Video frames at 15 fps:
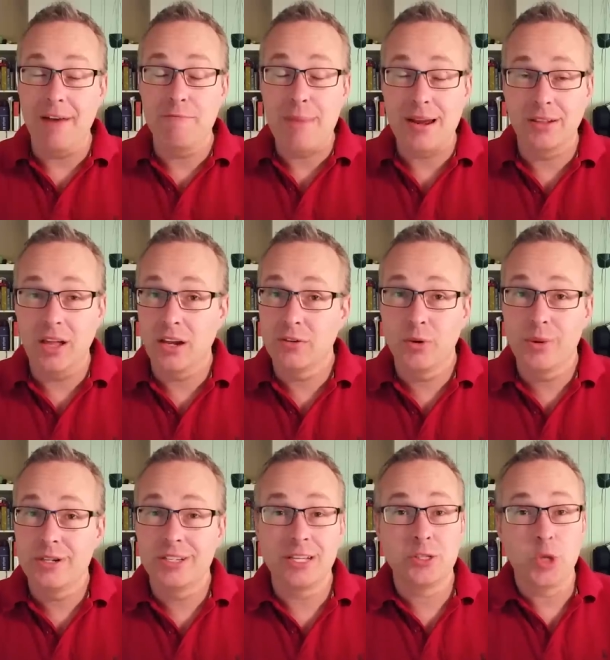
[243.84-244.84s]
I've met a lot of
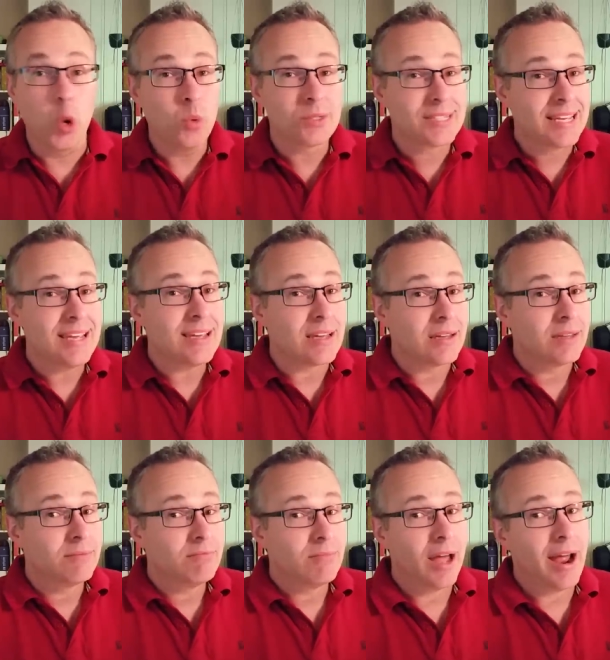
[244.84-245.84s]
Norwegians that don't ski.
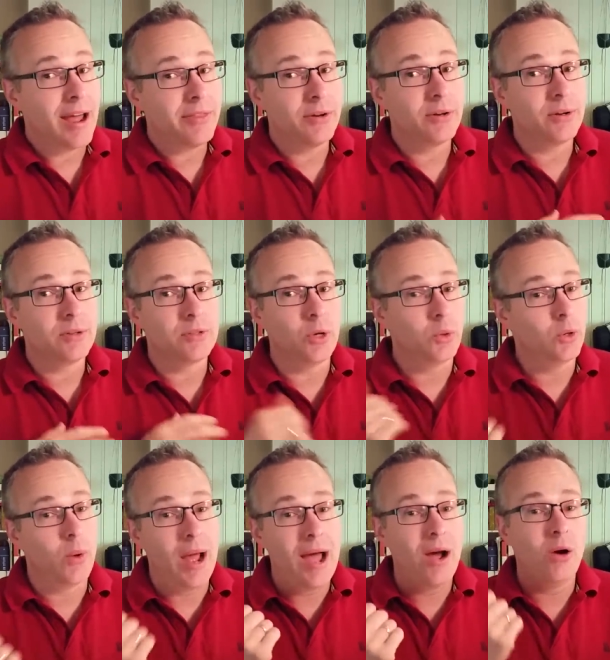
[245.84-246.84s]
They either don't
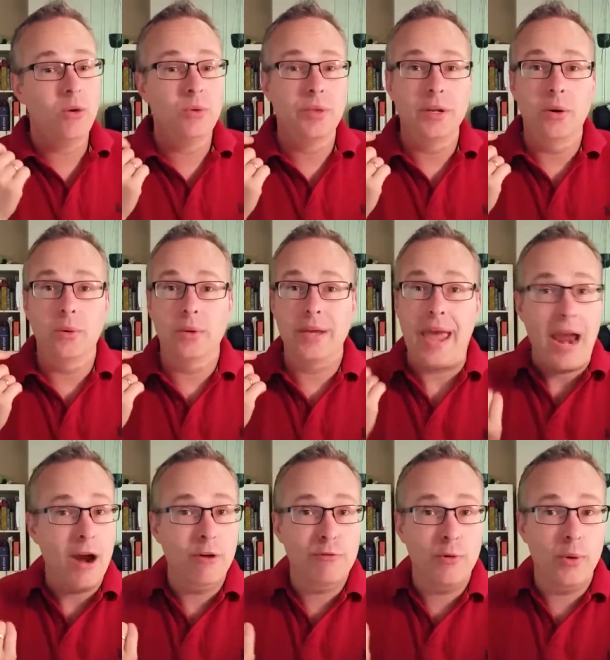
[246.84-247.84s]
know how, they don't
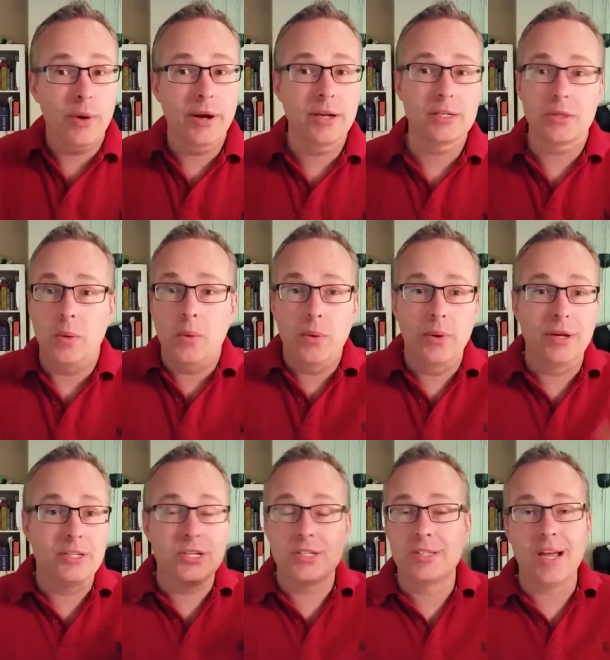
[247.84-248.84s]
care for it, or
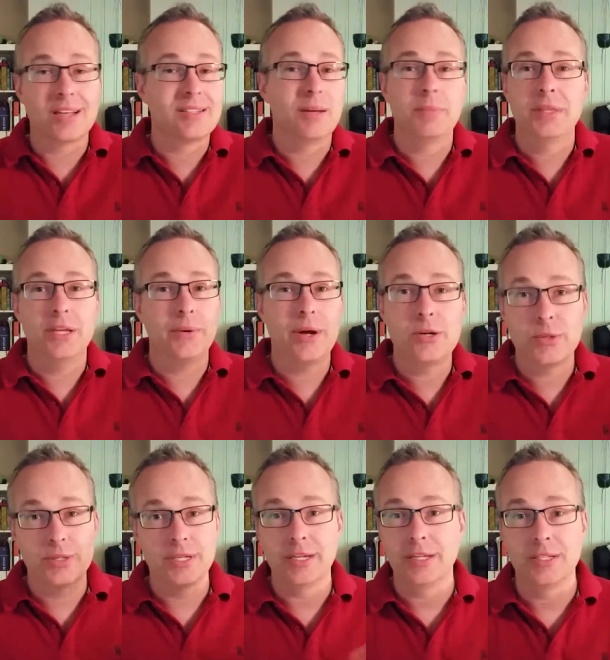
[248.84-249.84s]
it's just not something they're
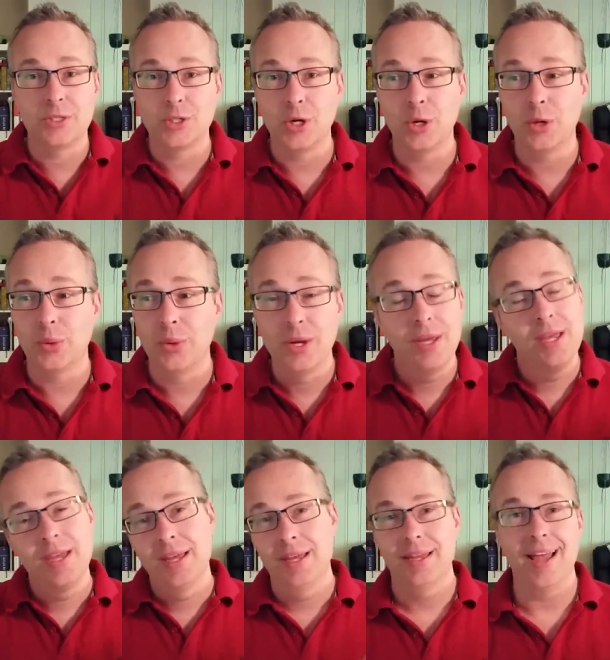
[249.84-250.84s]
interested in. So
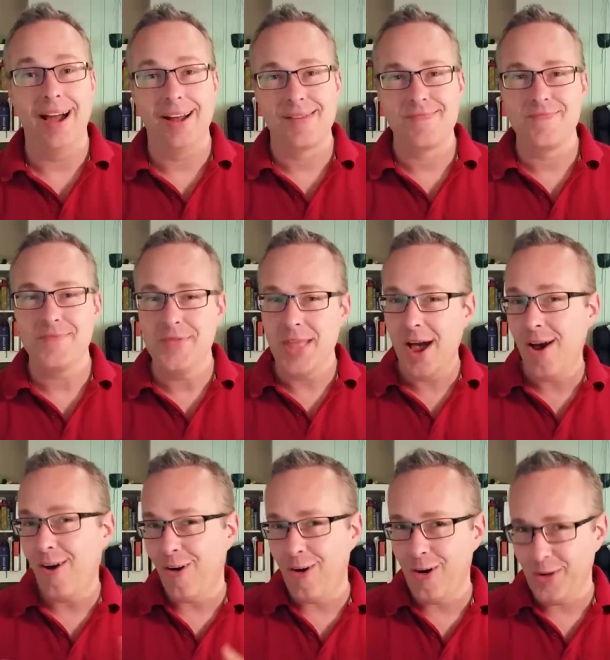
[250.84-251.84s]
yeah,
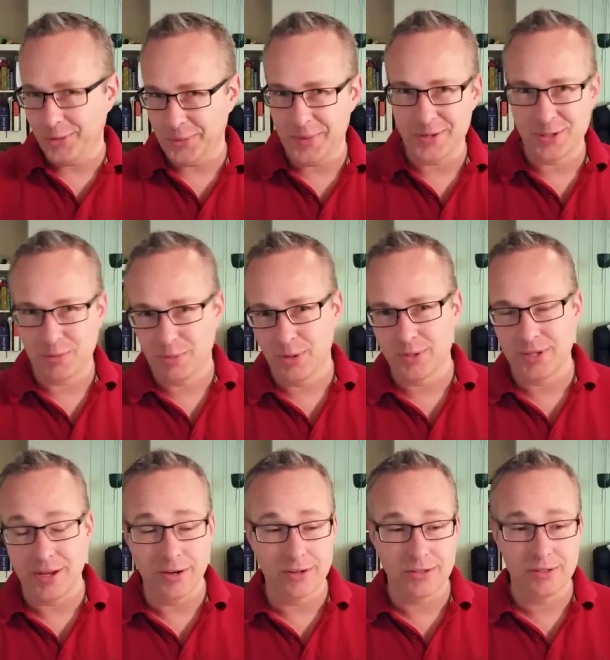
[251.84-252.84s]
not all Norwegians are pro
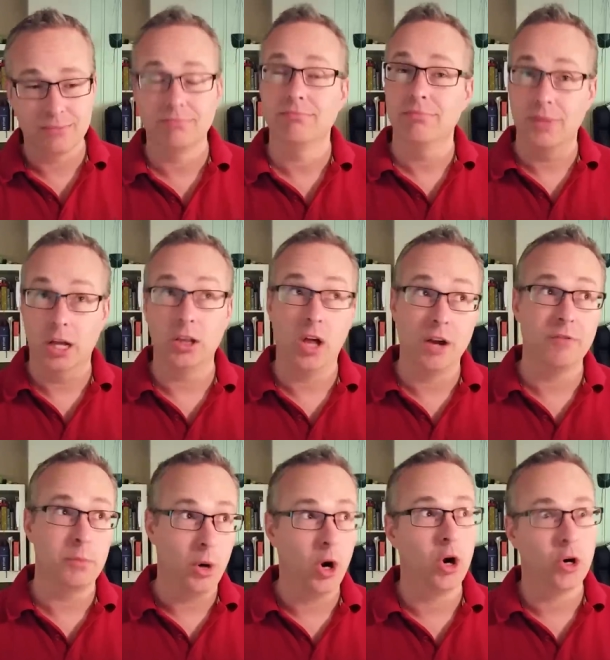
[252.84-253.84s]
skiers. A lot
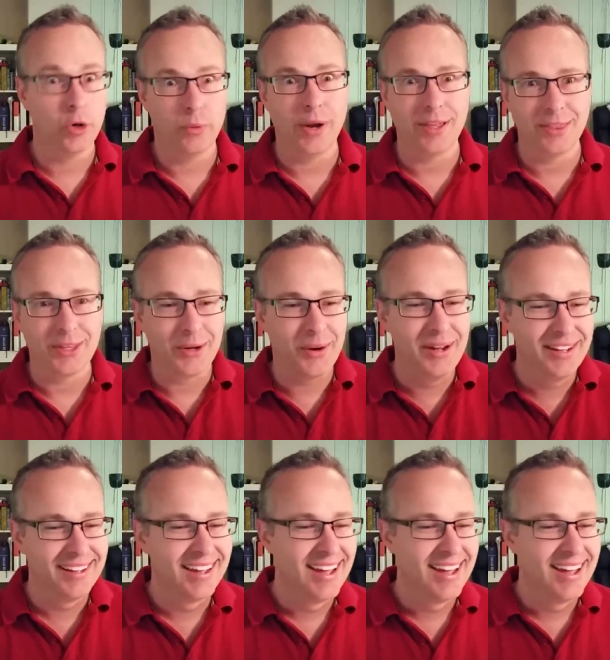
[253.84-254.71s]
of them are great though.